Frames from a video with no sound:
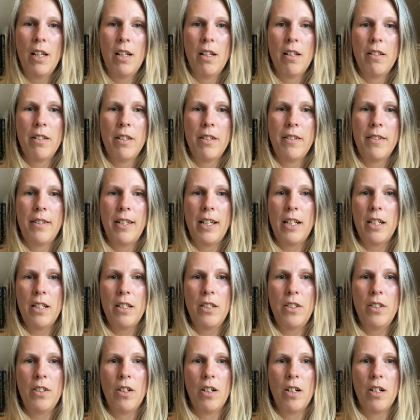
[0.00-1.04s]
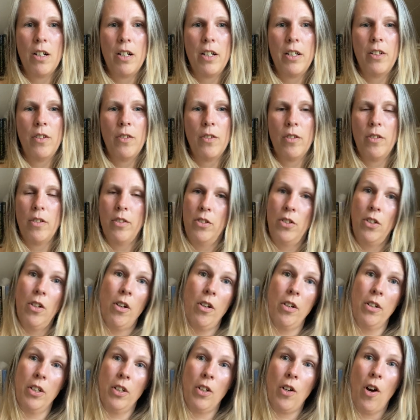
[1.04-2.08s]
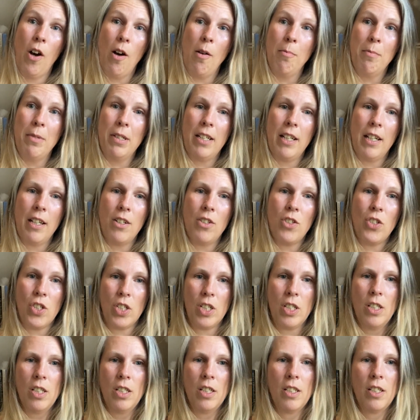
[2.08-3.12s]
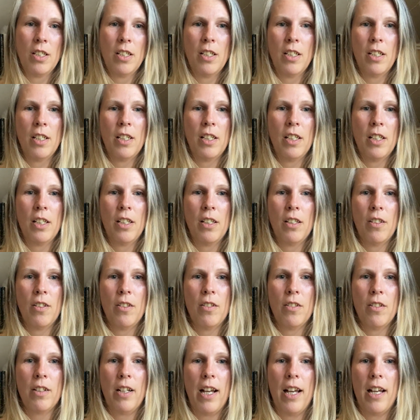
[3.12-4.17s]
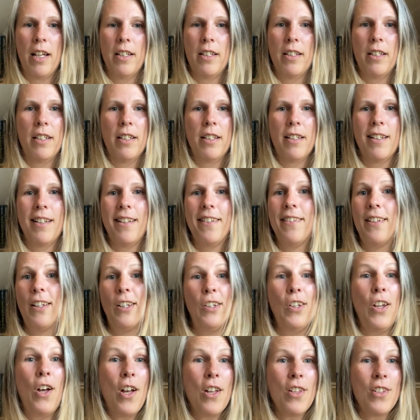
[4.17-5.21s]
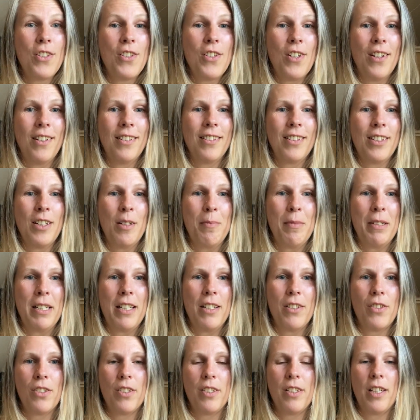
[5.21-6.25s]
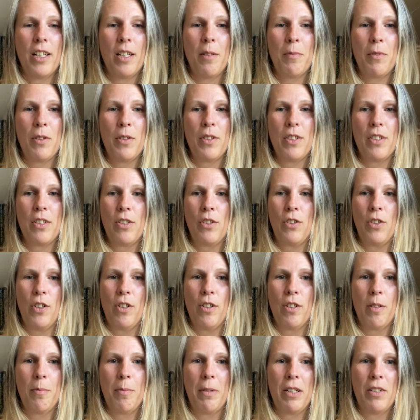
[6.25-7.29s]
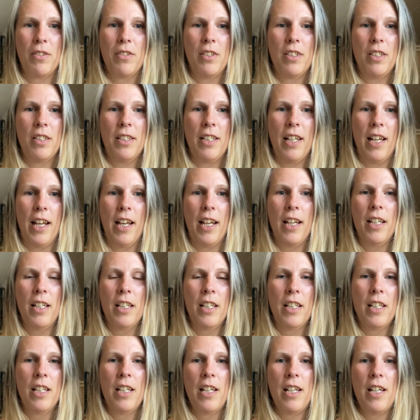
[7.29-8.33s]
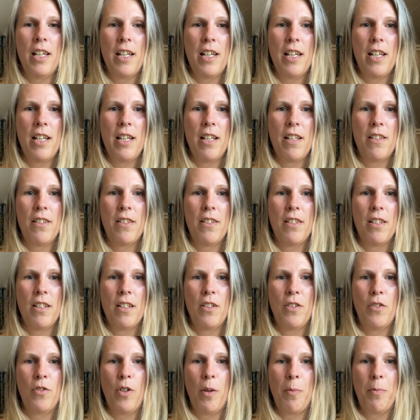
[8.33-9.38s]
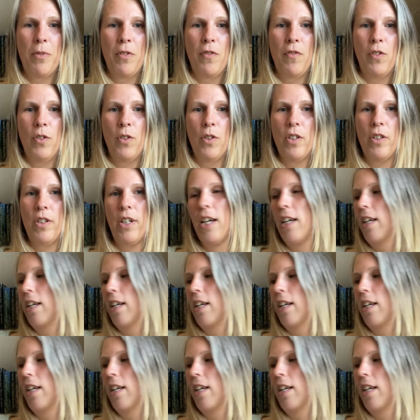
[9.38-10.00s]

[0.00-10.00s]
The second yarn, or yarn combination, and the last yarn combination that I'm going to talk about today is Drops Flora